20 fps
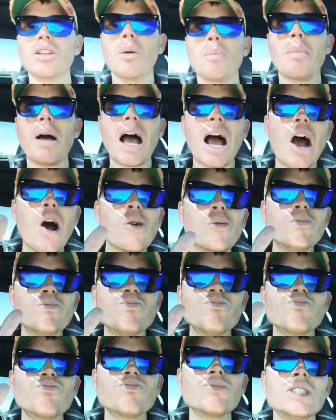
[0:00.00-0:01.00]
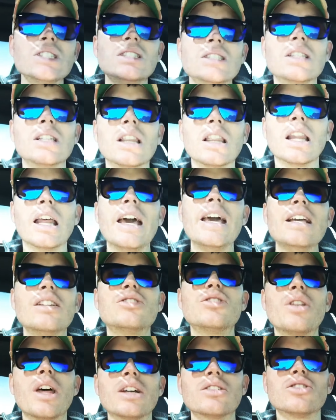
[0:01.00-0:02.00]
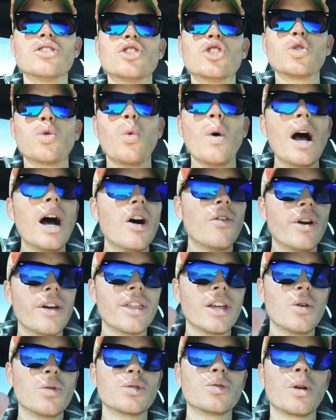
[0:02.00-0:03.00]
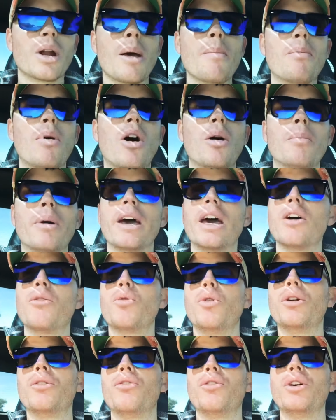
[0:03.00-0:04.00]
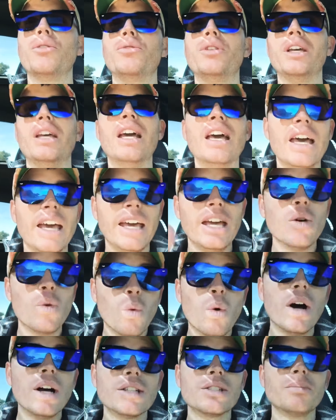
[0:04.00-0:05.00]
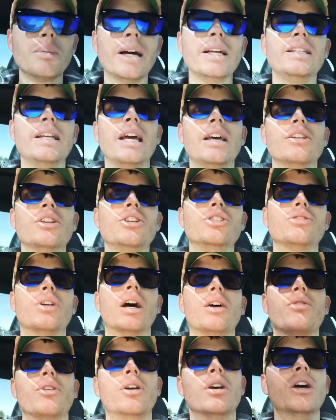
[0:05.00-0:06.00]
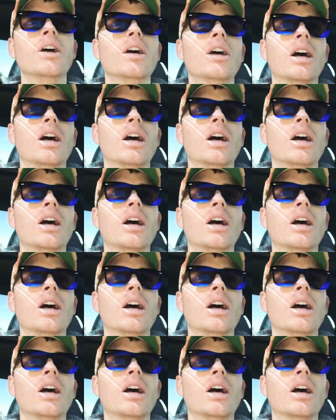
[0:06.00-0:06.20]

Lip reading: about late 2012, I think, was when I bought my F-150. It was my daily driver.